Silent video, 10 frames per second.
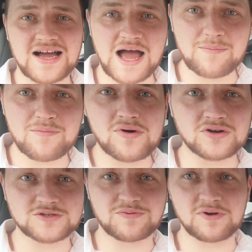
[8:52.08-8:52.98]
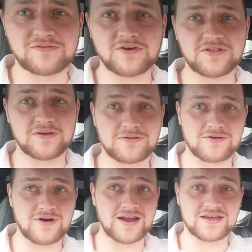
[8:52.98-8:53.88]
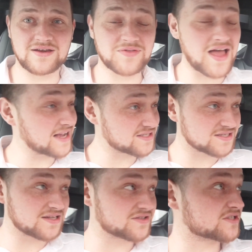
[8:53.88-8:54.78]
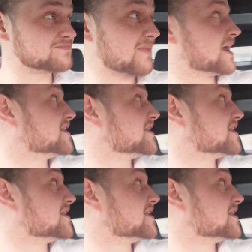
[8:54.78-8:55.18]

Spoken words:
I much prefer the 3. That's just my